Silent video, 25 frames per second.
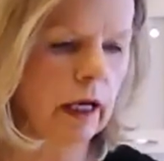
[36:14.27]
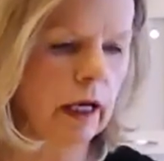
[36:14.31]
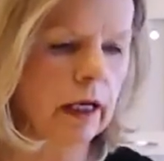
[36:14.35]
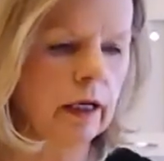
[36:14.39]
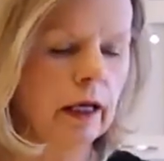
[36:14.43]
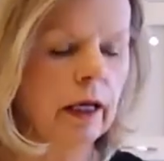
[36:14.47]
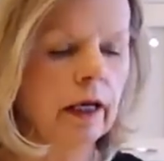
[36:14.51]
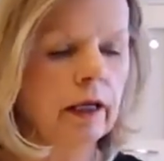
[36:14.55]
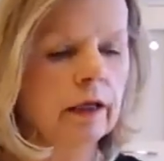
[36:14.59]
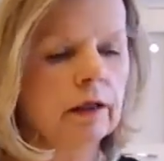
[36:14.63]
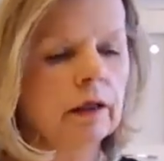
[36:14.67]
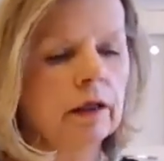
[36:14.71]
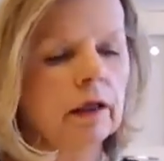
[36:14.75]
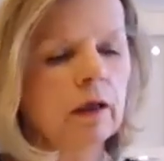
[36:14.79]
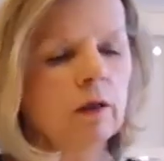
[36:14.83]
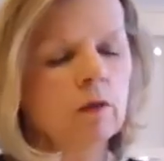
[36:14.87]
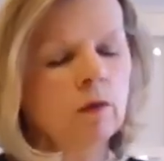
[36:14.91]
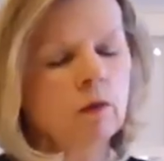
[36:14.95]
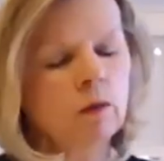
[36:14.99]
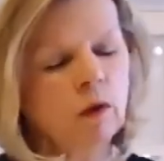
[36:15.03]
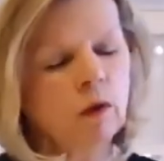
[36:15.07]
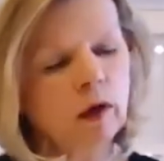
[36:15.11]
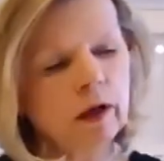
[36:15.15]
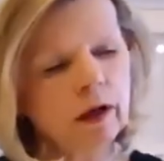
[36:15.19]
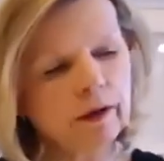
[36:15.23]
and
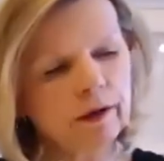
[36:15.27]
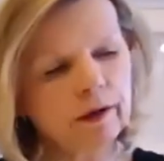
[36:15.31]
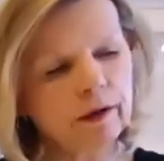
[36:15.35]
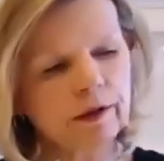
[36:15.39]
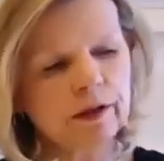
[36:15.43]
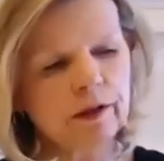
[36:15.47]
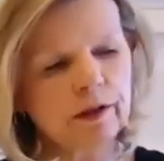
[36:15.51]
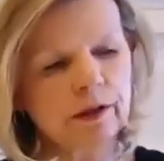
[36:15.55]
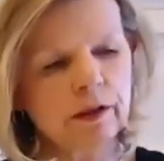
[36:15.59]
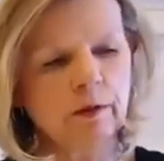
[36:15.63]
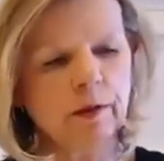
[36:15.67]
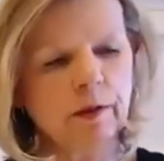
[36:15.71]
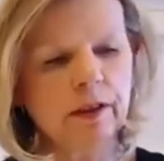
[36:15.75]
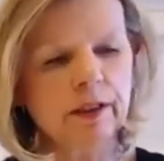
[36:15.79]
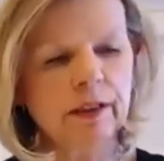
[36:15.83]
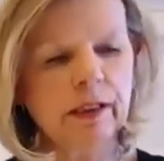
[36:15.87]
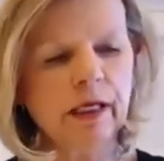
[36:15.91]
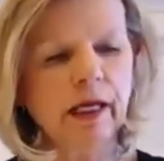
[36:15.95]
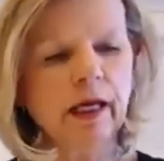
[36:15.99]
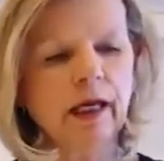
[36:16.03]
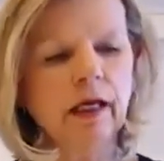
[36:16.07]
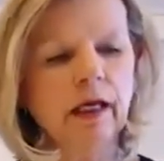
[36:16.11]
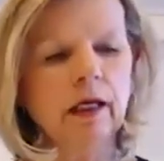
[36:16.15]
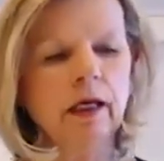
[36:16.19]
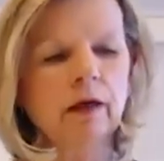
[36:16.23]
one of the things, let me
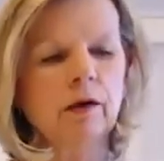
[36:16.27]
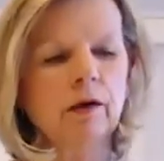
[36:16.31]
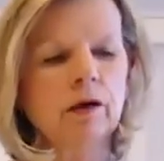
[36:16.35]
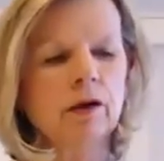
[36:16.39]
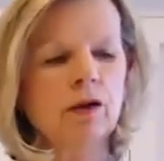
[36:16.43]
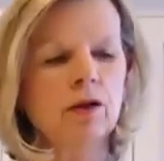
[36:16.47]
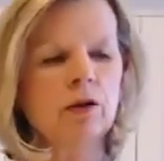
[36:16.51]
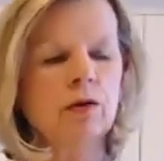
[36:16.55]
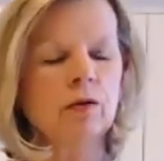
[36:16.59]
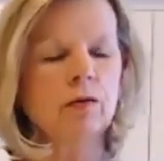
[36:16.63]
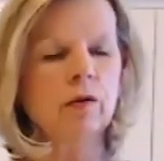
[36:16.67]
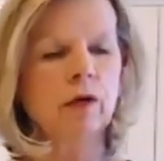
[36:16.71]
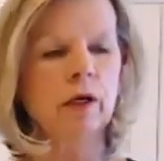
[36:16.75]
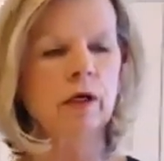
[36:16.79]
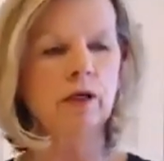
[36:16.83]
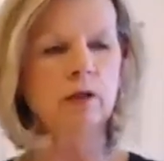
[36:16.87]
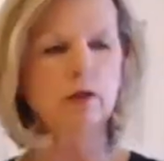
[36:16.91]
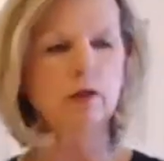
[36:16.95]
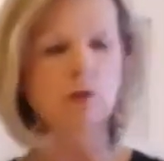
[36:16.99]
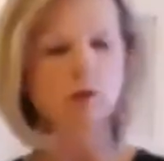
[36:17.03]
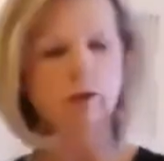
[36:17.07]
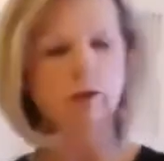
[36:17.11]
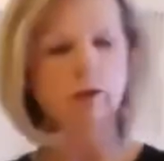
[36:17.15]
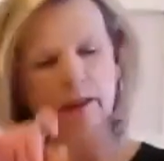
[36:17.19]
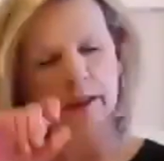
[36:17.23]
say here, as you
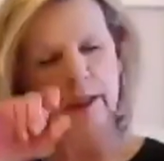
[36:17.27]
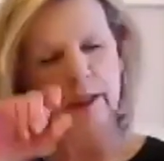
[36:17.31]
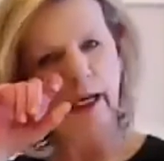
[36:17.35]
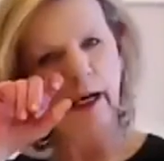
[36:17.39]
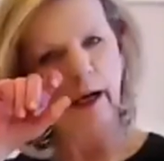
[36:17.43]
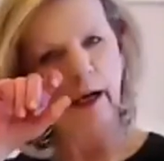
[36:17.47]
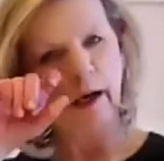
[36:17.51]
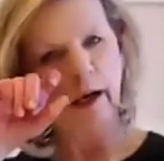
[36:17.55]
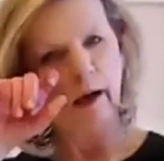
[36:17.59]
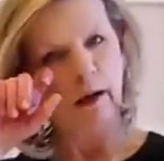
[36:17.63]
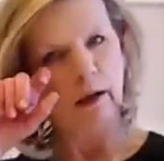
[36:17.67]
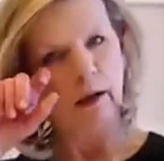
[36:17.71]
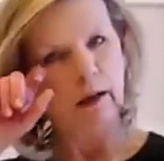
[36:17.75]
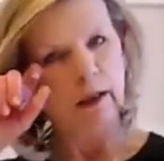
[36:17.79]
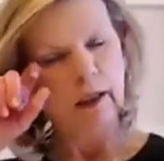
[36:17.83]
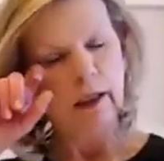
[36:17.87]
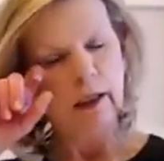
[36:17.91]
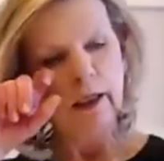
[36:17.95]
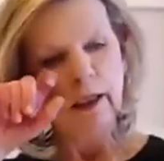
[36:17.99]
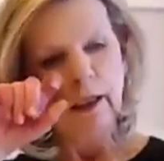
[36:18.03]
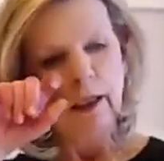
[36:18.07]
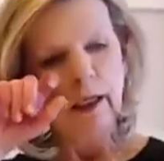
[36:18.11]
can tell,